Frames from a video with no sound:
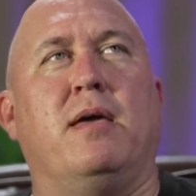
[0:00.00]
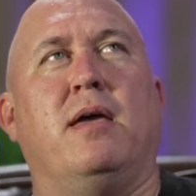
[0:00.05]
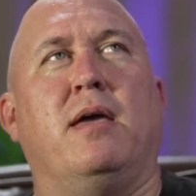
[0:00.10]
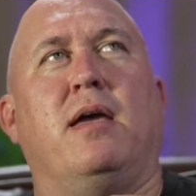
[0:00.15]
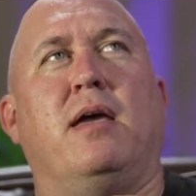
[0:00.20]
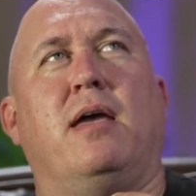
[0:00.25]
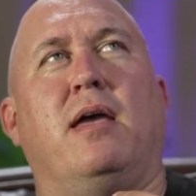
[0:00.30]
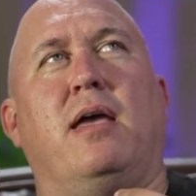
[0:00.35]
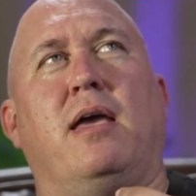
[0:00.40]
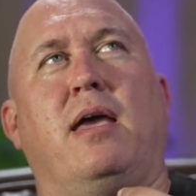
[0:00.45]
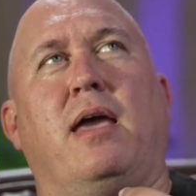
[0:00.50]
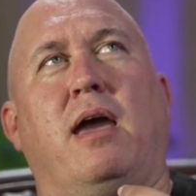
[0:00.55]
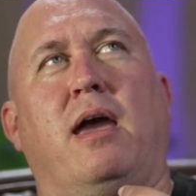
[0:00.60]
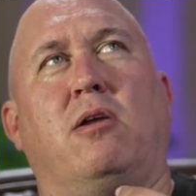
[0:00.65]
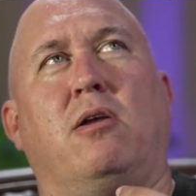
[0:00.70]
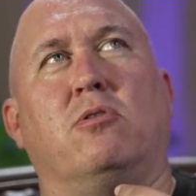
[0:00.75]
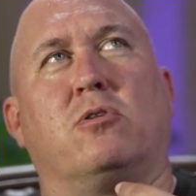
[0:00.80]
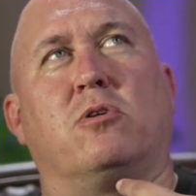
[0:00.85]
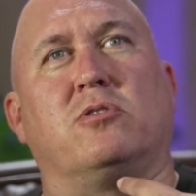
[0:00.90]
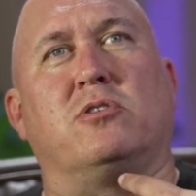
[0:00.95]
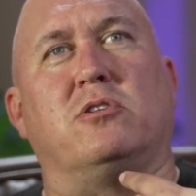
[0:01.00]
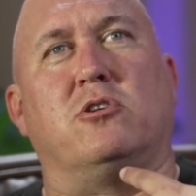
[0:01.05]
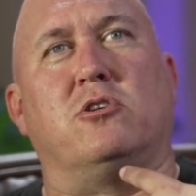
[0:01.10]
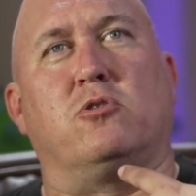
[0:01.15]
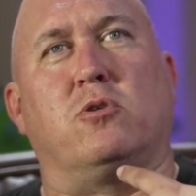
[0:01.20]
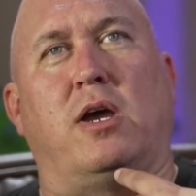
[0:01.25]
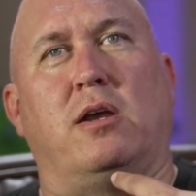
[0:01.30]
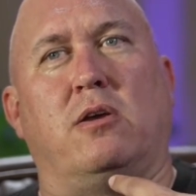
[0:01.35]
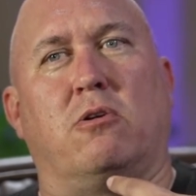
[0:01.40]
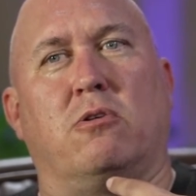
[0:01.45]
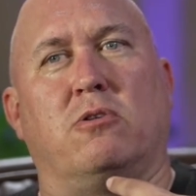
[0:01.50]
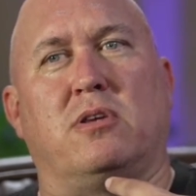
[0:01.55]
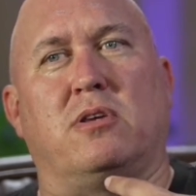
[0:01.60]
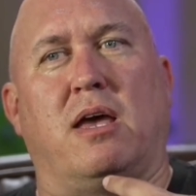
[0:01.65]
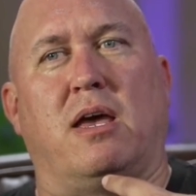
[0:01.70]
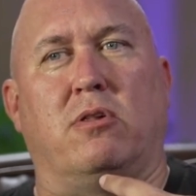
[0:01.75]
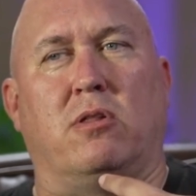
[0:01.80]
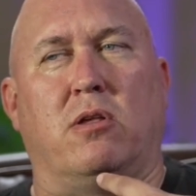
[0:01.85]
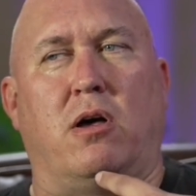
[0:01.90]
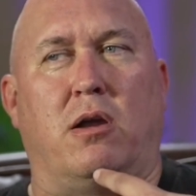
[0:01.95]
handlers and trainers have
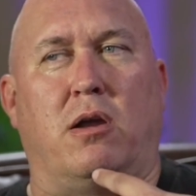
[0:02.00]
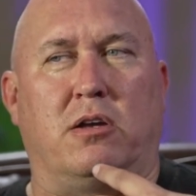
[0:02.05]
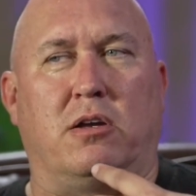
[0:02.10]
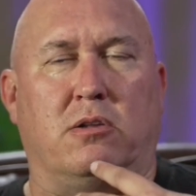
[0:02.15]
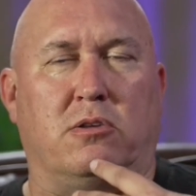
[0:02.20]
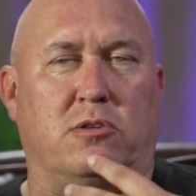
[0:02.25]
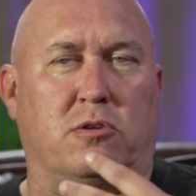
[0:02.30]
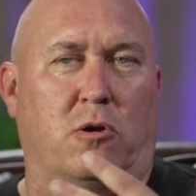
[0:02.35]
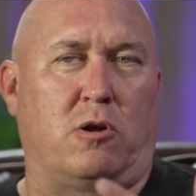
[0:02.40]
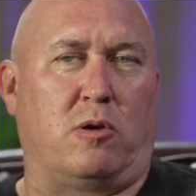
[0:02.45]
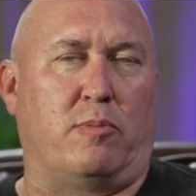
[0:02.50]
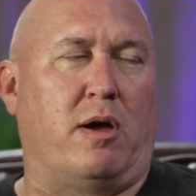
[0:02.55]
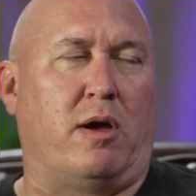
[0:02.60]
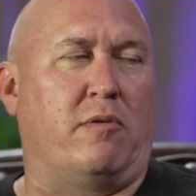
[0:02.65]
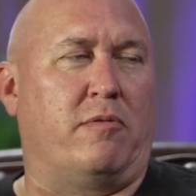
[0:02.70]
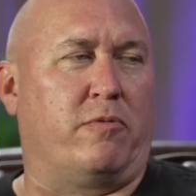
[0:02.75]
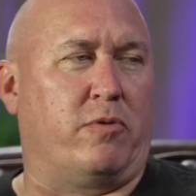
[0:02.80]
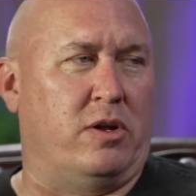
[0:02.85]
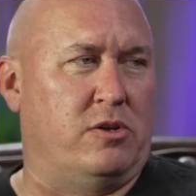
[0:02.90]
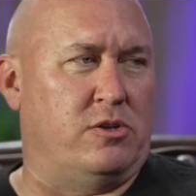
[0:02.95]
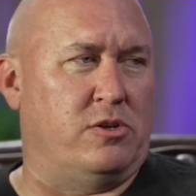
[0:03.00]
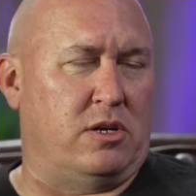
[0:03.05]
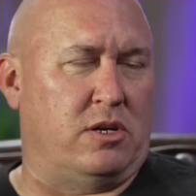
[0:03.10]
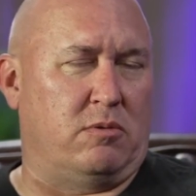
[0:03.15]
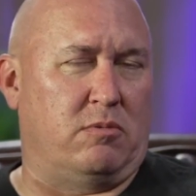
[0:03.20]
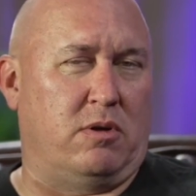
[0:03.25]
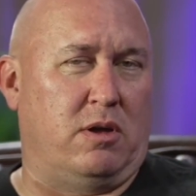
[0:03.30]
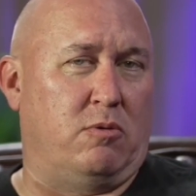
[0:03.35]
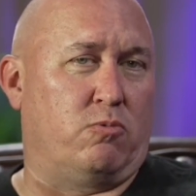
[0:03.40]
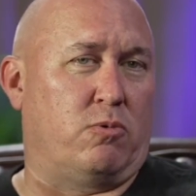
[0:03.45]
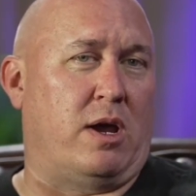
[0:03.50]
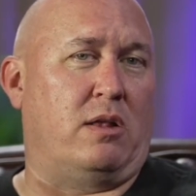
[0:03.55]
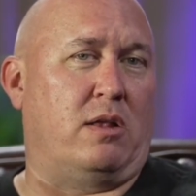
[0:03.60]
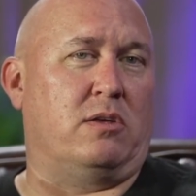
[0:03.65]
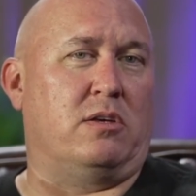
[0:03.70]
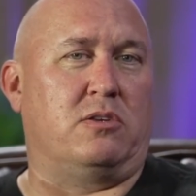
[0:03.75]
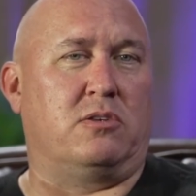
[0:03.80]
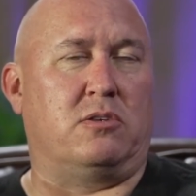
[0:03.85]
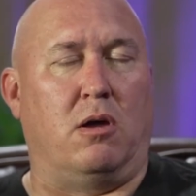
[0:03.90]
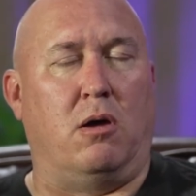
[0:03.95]
a lot of concern about fringing, and rightly
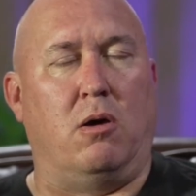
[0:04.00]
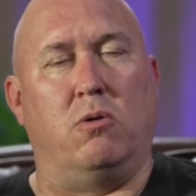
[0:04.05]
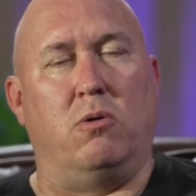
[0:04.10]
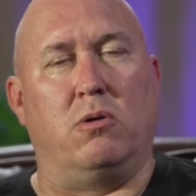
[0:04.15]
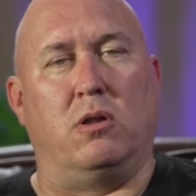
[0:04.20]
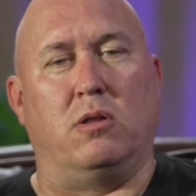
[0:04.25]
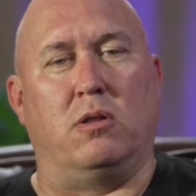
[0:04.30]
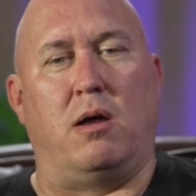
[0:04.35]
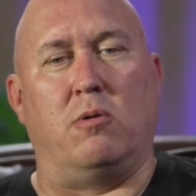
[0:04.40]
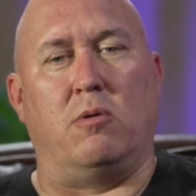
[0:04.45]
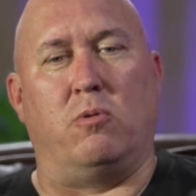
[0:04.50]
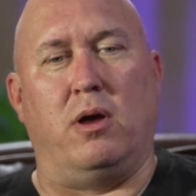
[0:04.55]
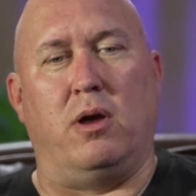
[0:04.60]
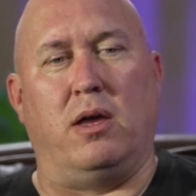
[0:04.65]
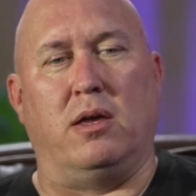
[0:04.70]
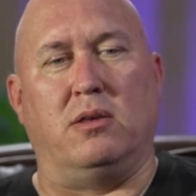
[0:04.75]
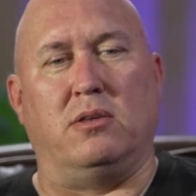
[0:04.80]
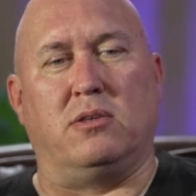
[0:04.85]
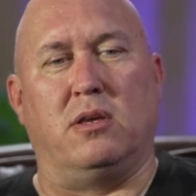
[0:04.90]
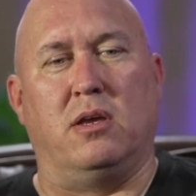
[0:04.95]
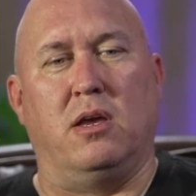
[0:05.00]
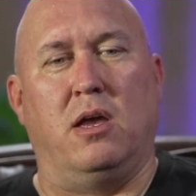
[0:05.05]
so in a lot of ways.